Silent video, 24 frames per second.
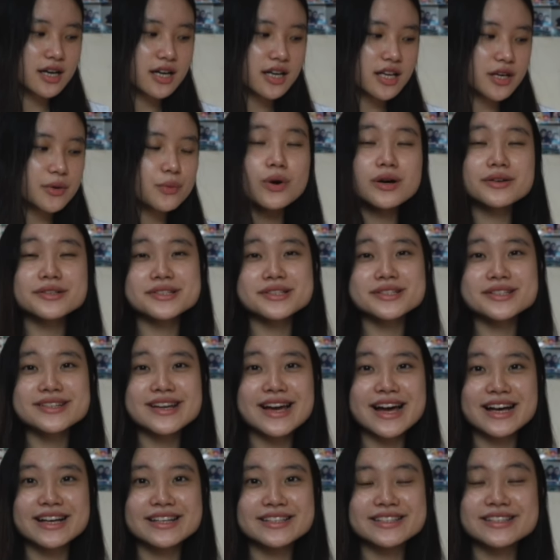it wasn't
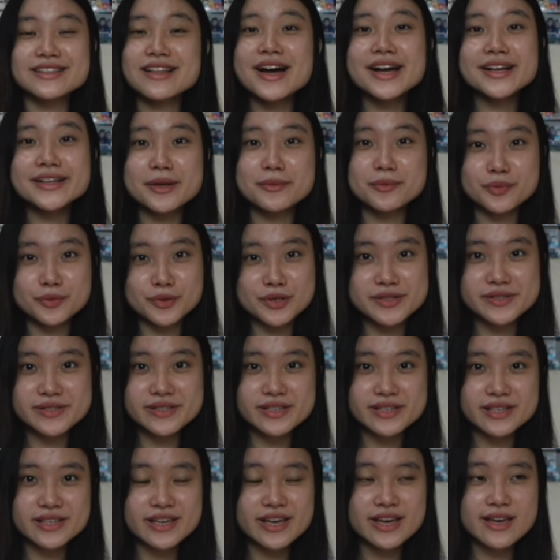as light and
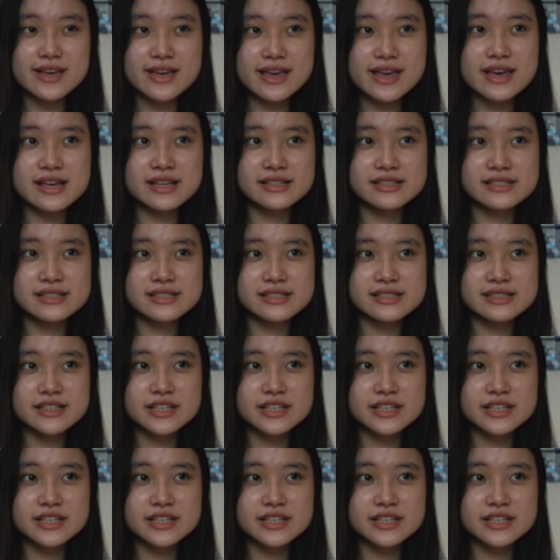breezy and,